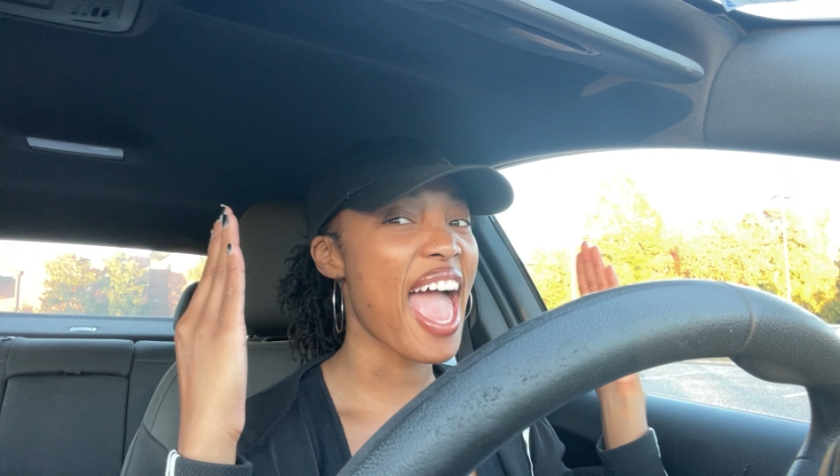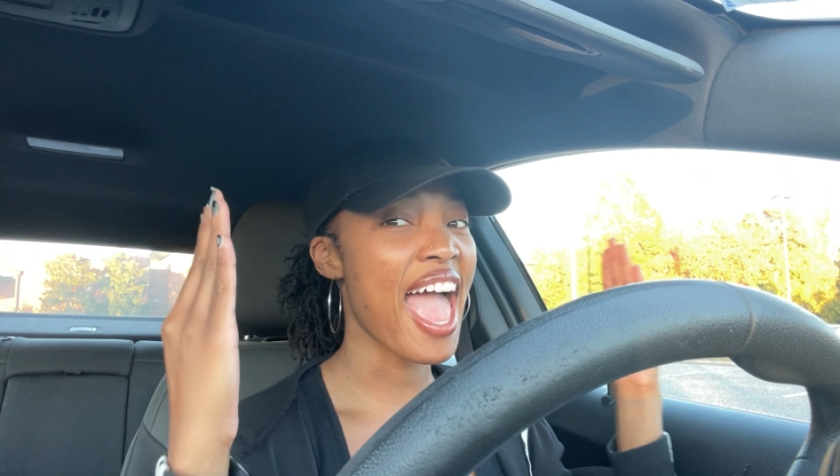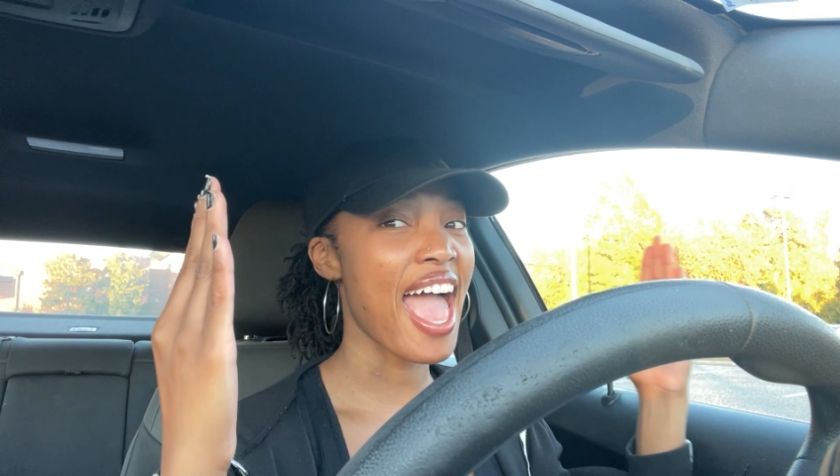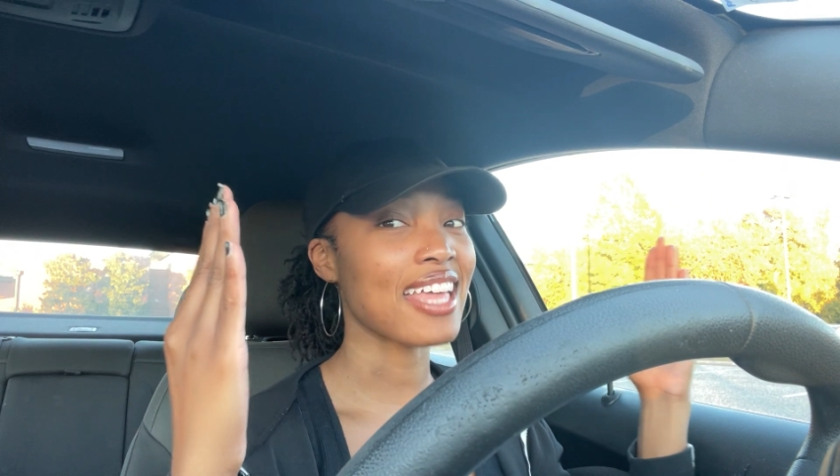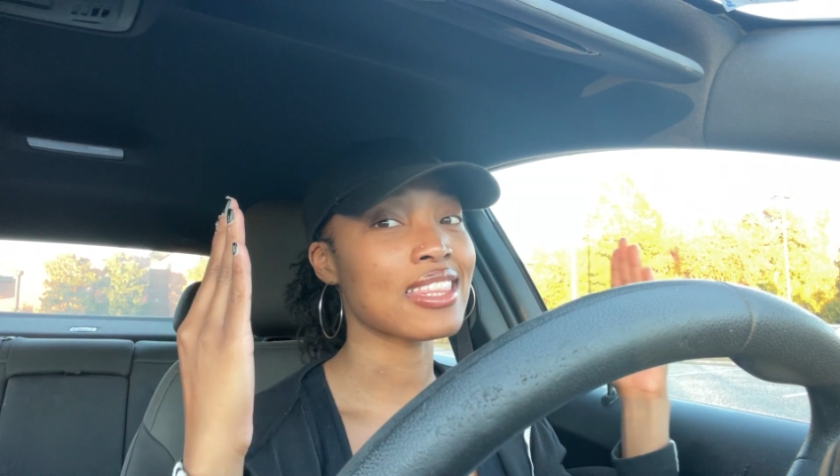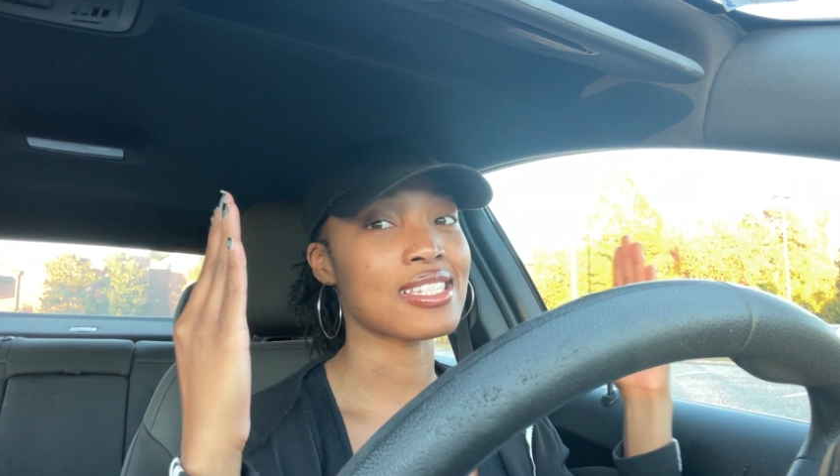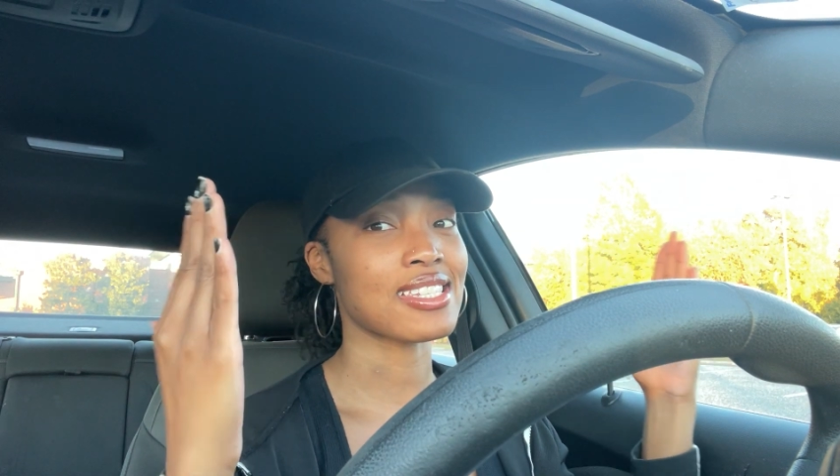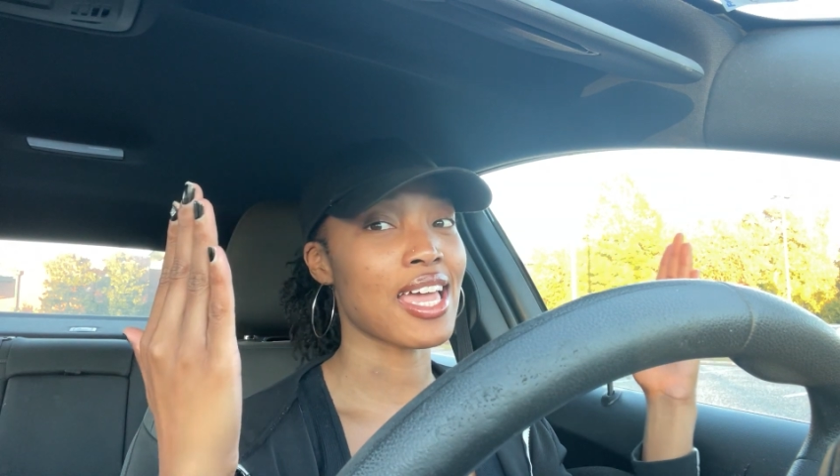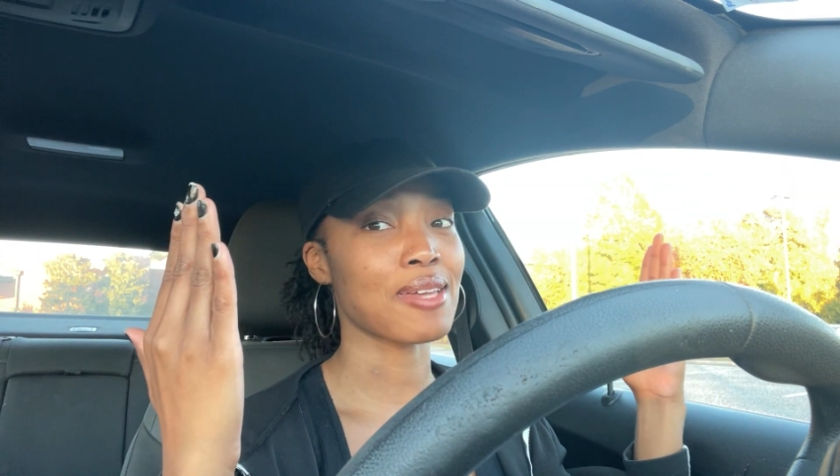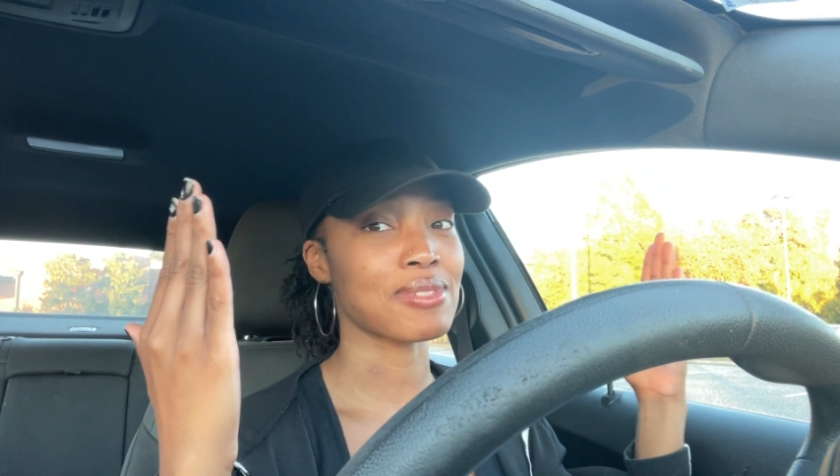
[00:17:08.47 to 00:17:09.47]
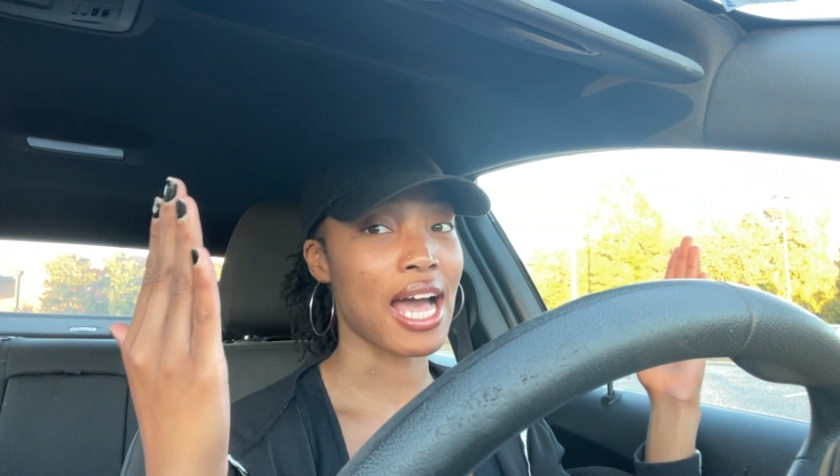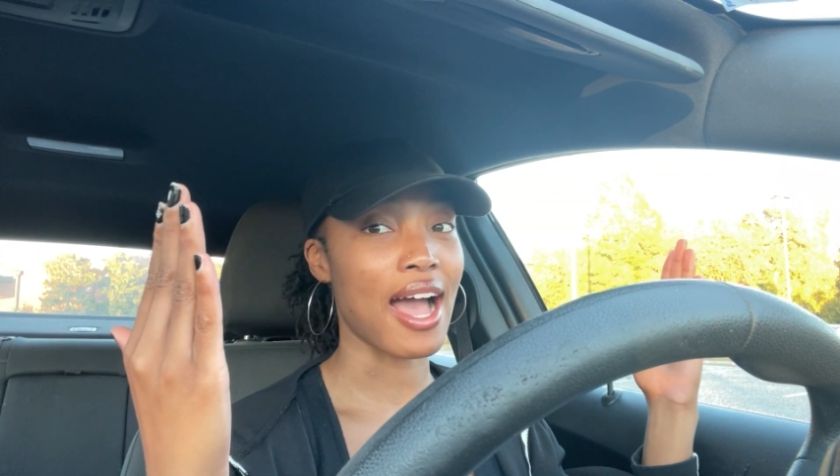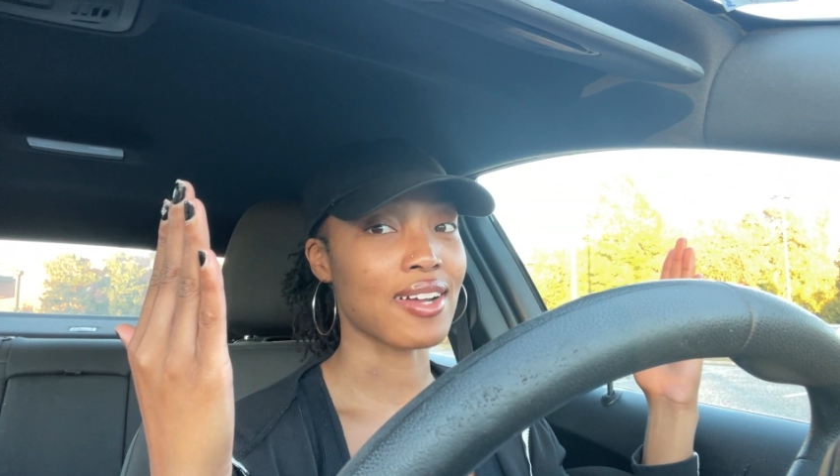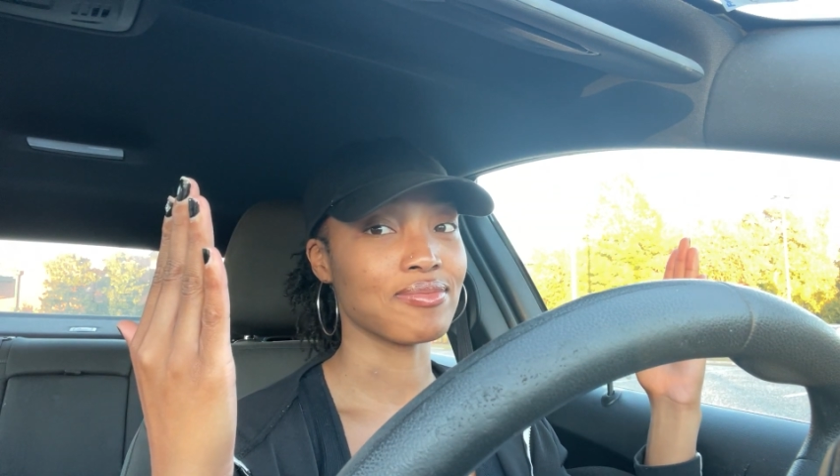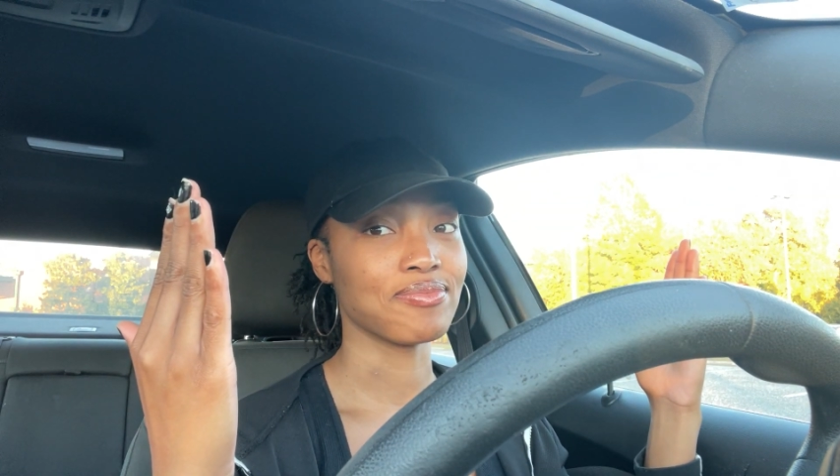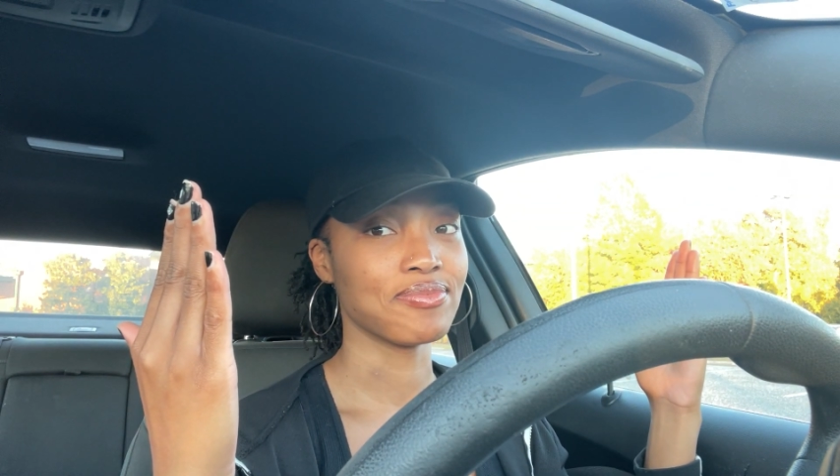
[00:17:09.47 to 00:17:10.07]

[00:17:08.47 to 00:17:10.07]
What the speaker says: at the same time.